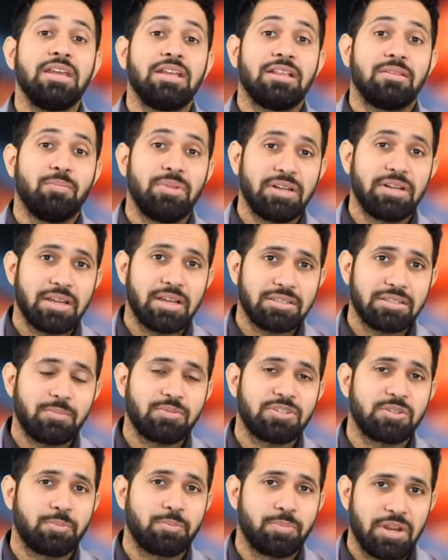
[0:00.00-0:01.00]
Midazip
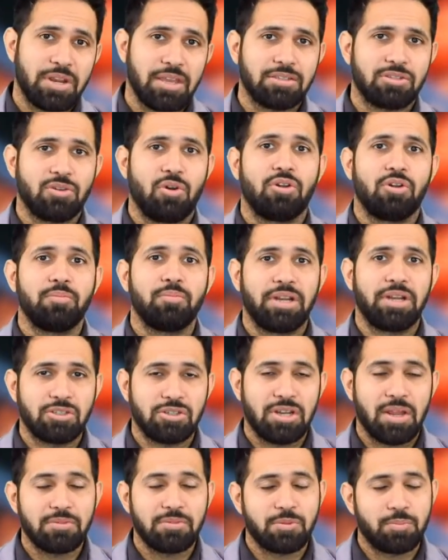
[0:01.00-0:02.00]
sprays or
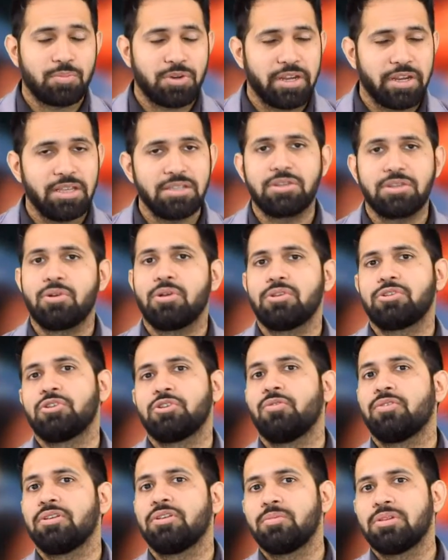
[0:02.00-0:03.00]
midazolam sprays are
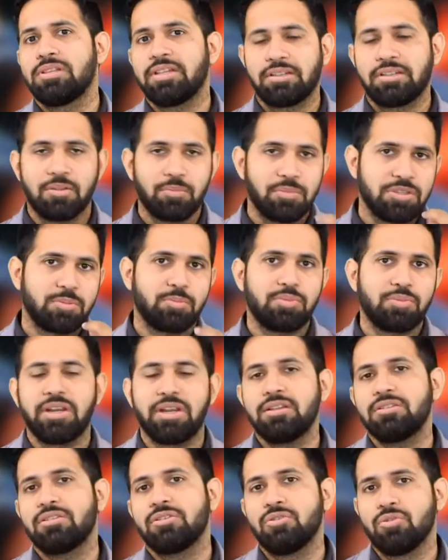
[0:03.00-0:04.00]
also available that can be
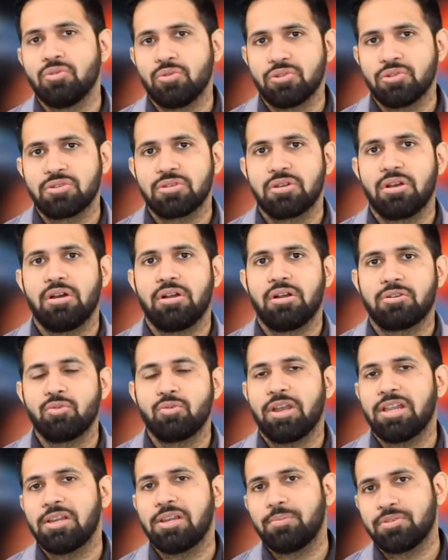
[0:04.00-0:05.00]
sprayed in the nose to
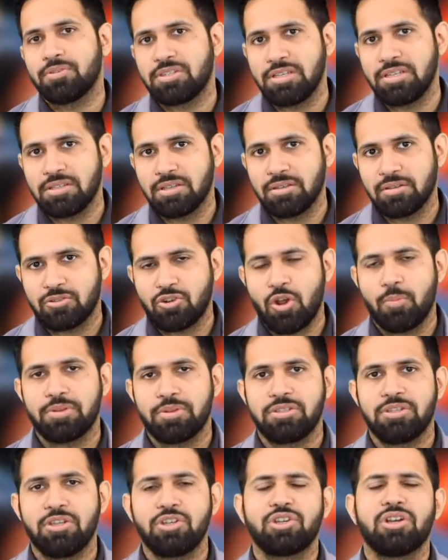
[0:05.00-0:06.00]
help stop a
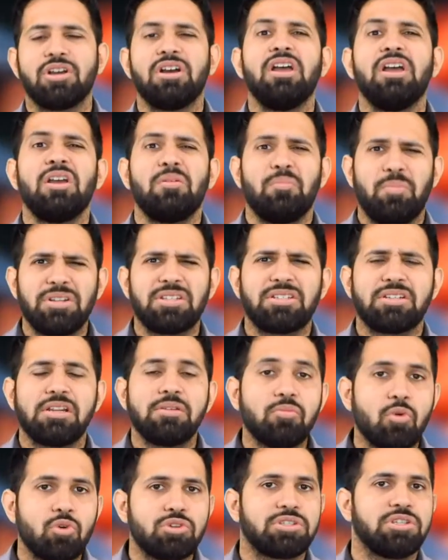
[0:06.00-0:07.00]
seizure. But still,
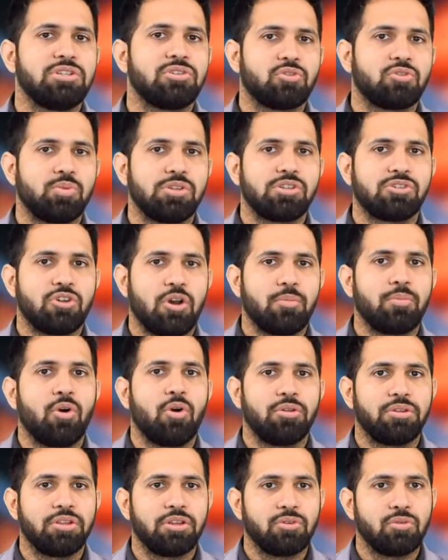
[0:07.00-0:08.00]
most seizures will stop
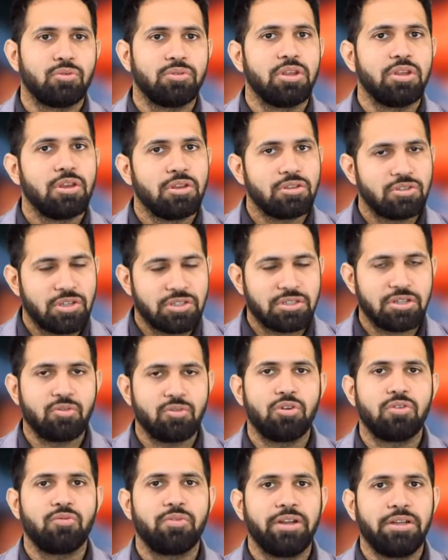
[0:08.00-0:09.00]
on their own. Just a
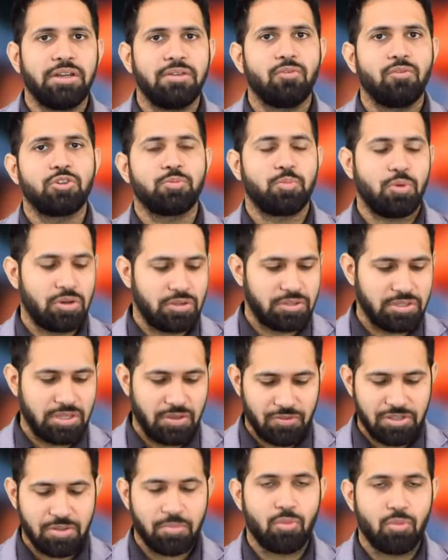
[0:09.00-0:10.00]
good wait and watch policy
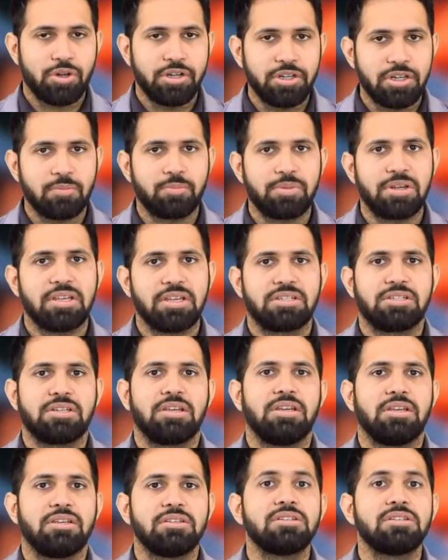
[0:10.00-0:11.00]
with a monitor placed
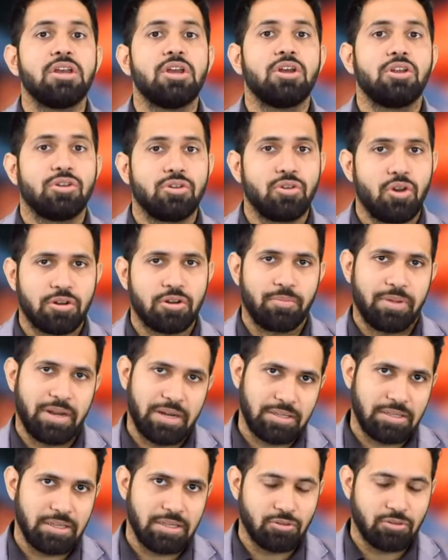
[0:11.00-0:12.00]
is not a
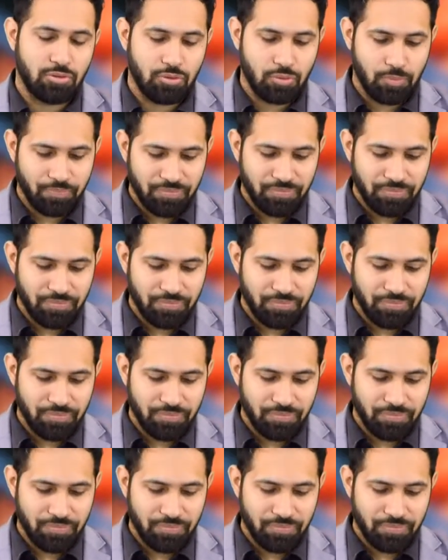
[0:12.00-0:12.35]
bad thing to do.